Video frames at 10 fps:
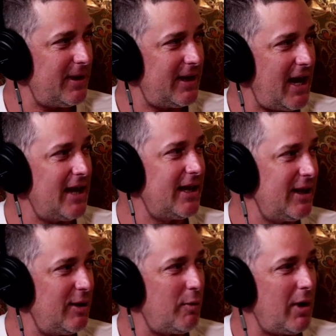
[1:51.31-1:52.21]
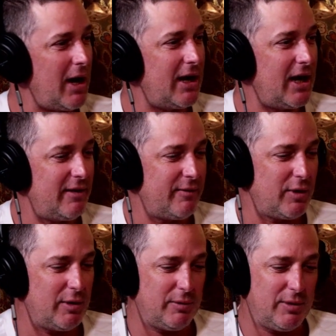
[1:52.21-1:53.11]
where I kind of
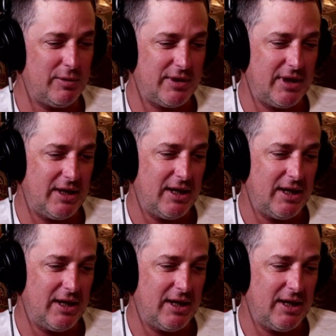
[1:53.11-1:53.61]
agree with you is that